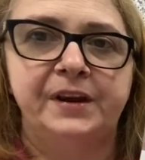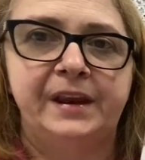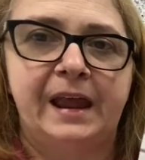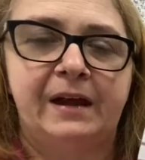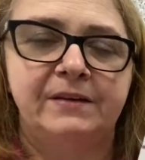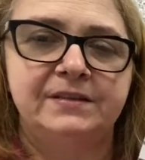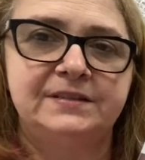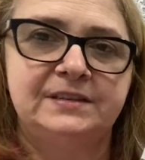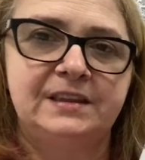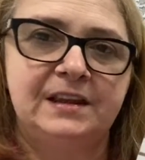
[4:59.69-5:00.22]

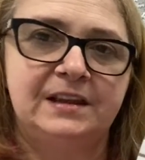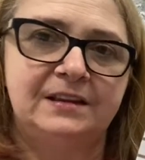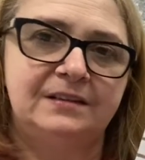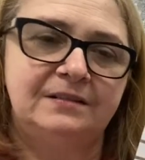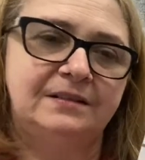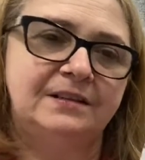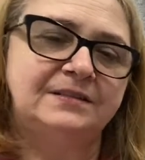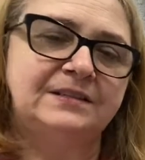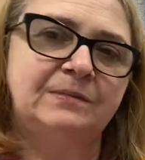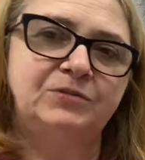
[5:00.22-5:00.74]
Now,
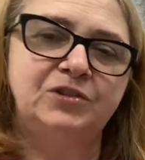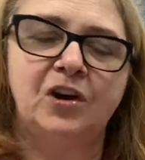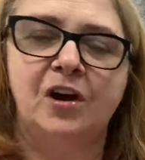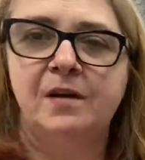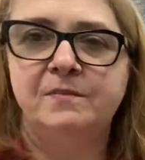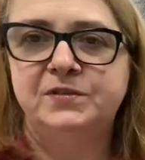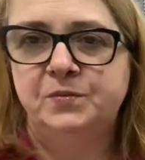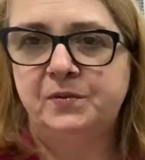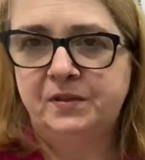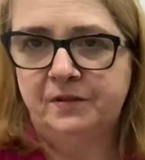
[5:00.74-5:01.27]

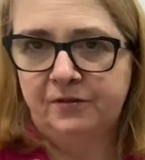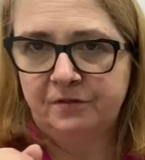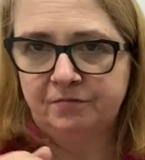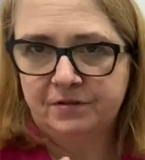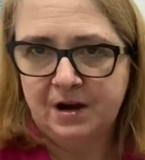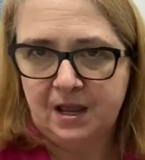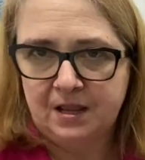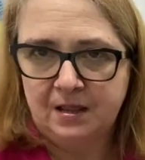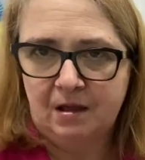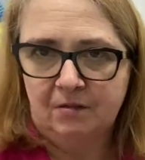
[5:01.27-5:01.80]
sometimes with the
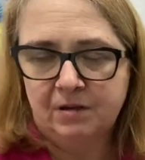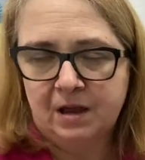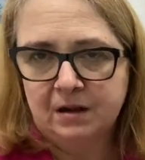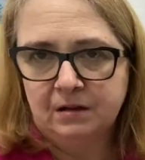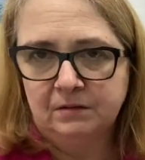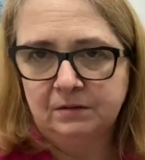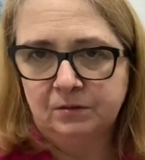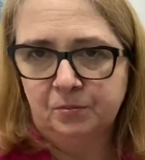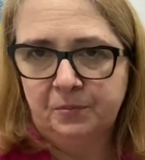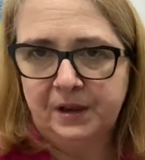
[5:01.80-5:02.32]
thread they'll get a
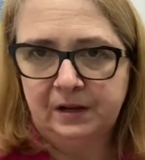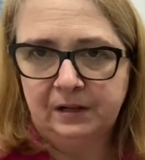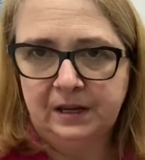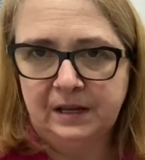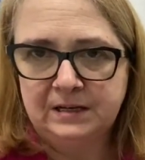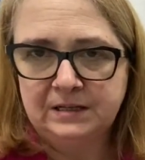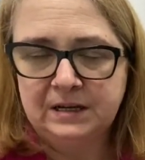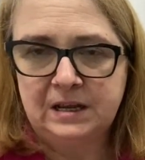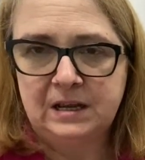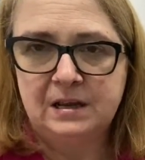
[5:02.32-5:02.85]
little bit
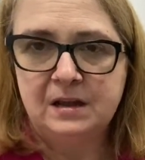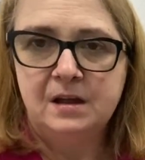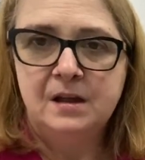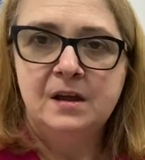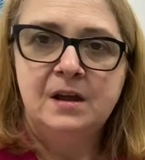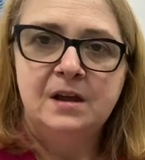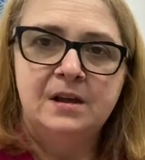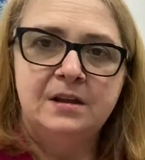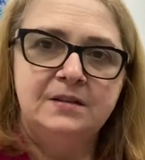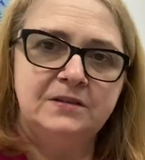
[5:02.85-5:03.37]
linty,
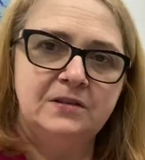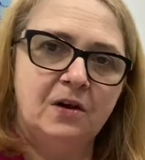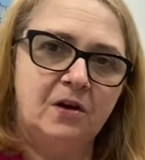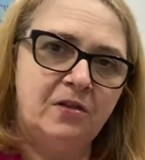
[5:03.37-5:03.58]
so